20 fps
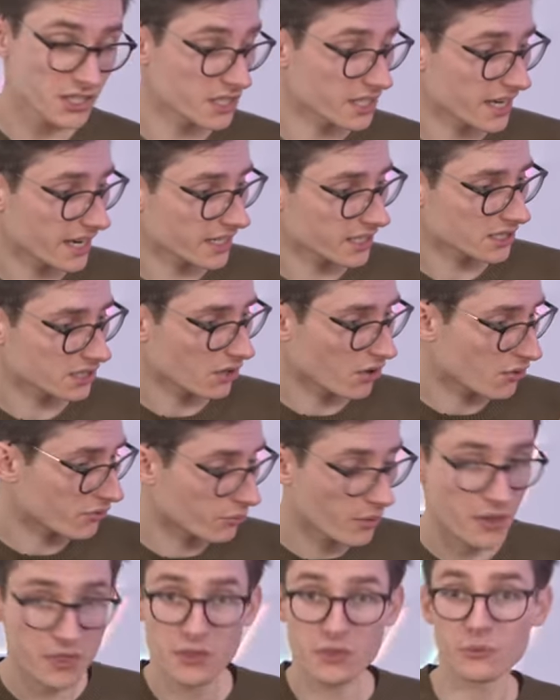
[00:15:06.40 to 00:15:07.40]
is a case of
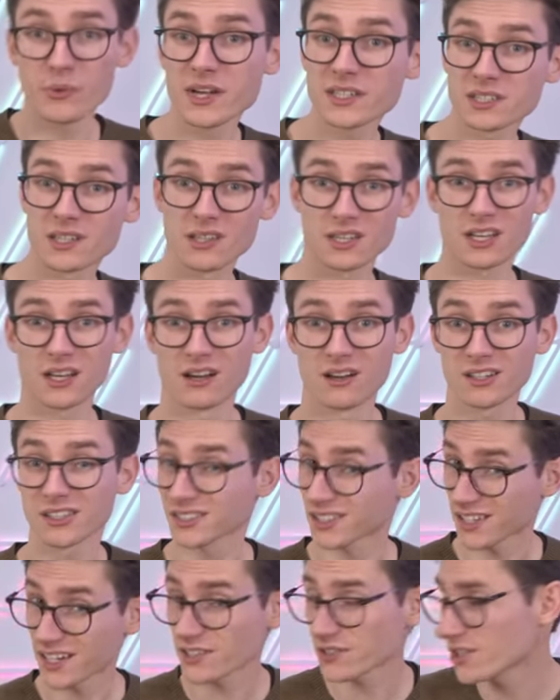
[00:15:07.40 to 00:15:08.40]
whether the rest of the
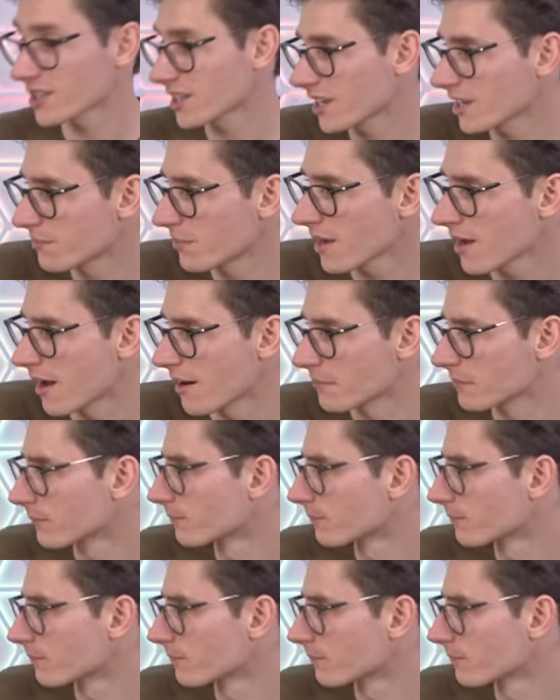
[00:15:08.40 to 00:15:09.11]
card can actually keep up.